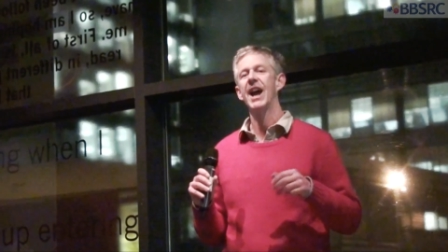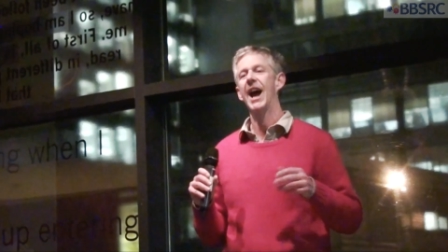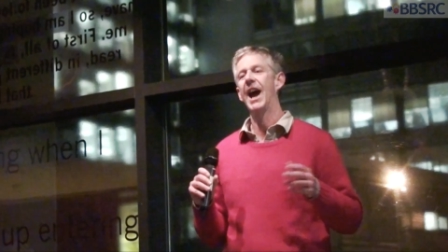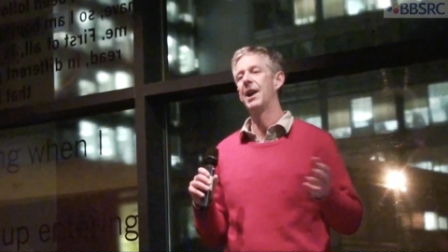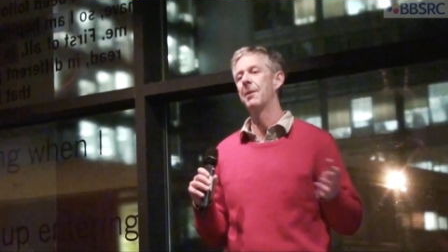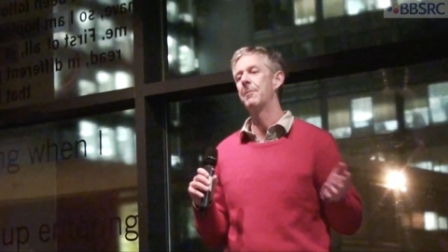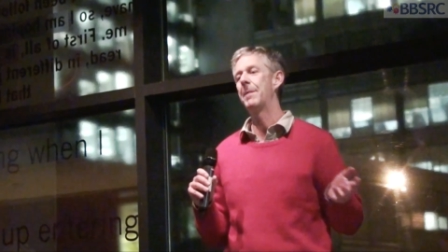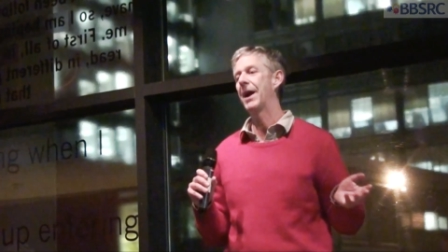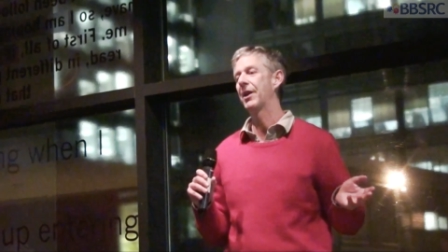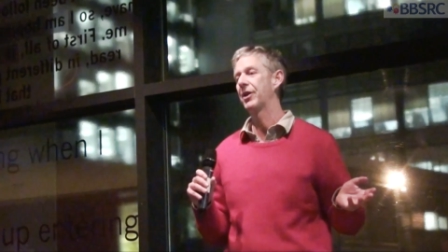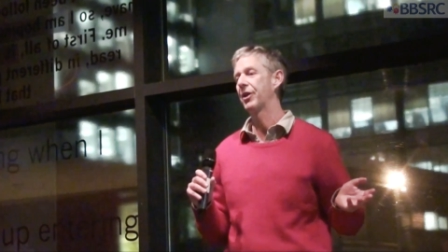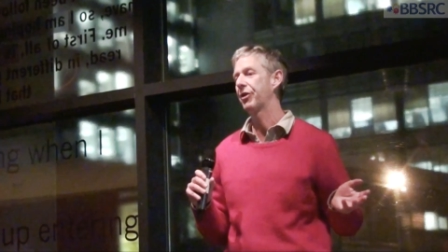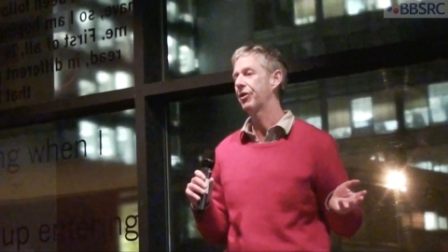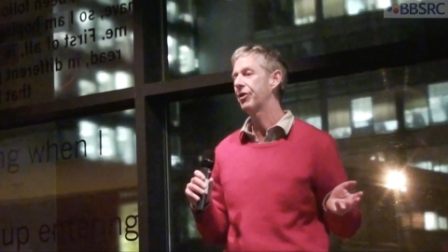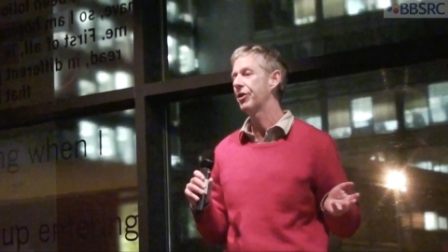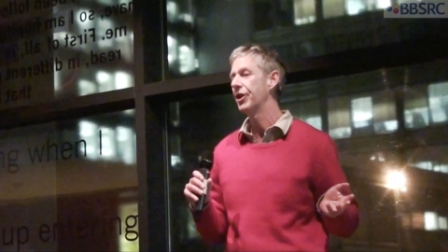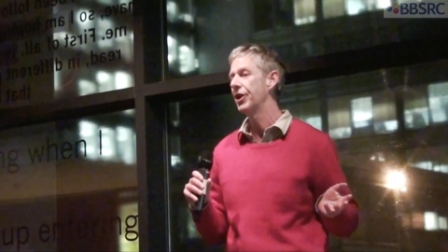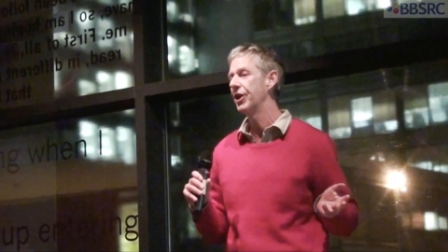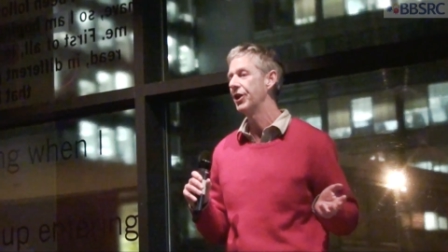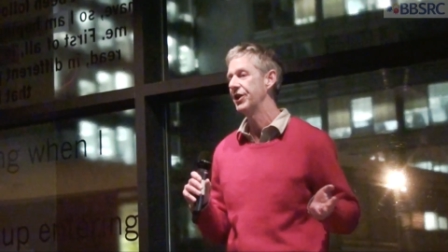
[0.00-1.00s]
and about a
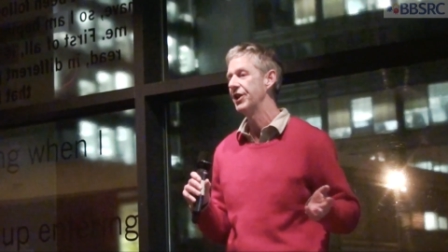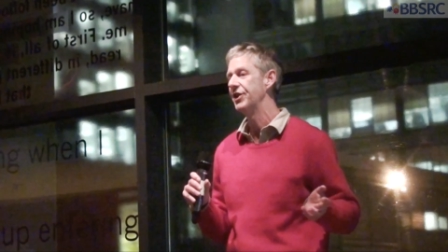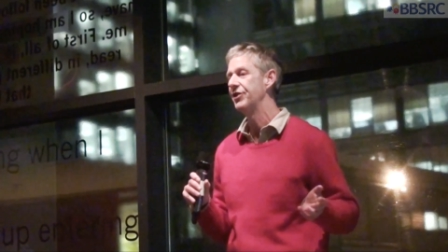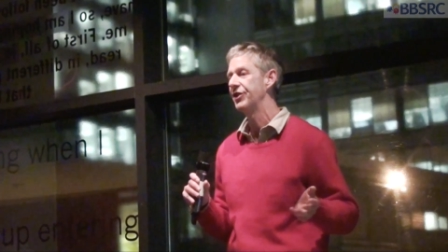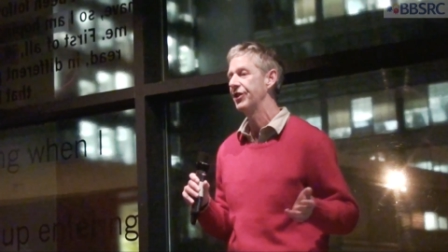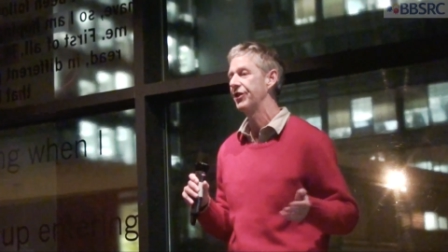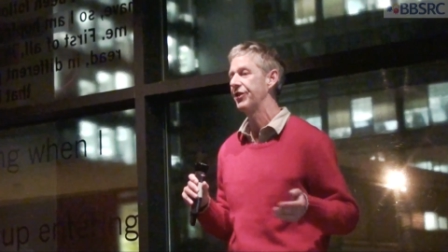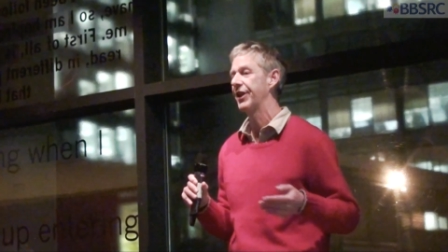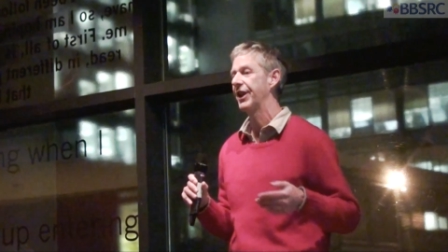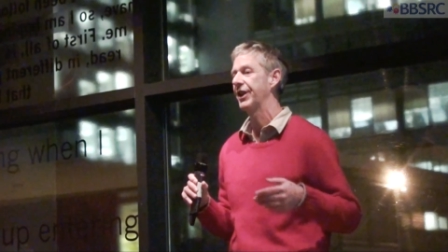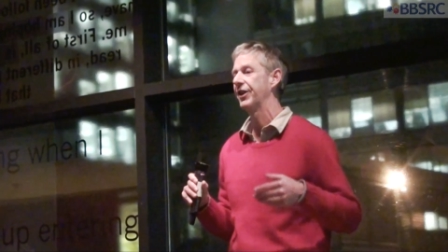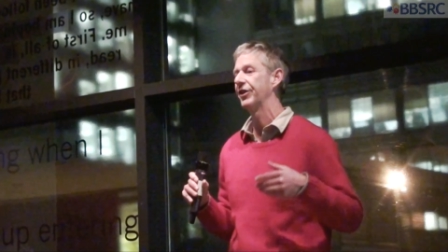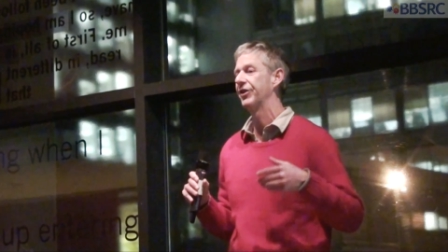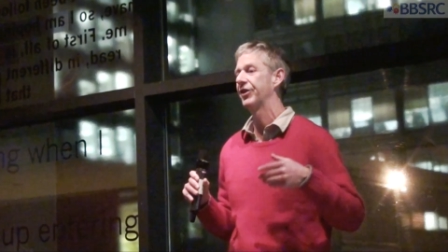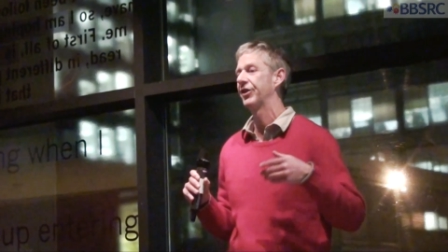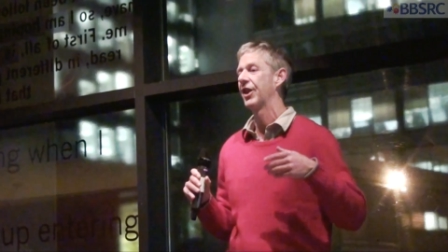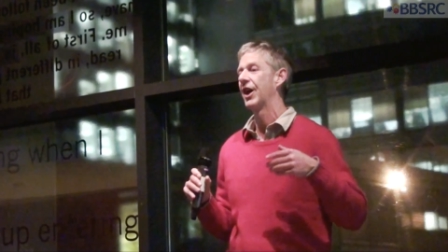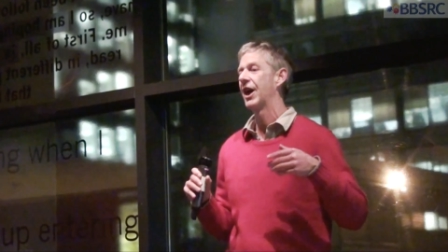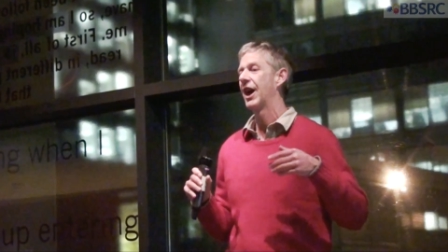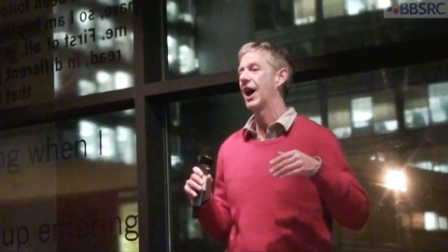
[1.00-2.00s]
third into
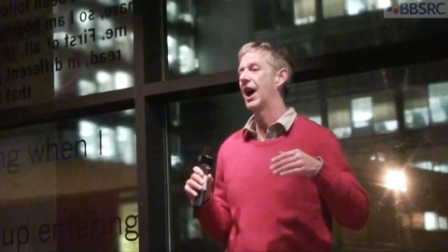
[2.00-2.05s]
things,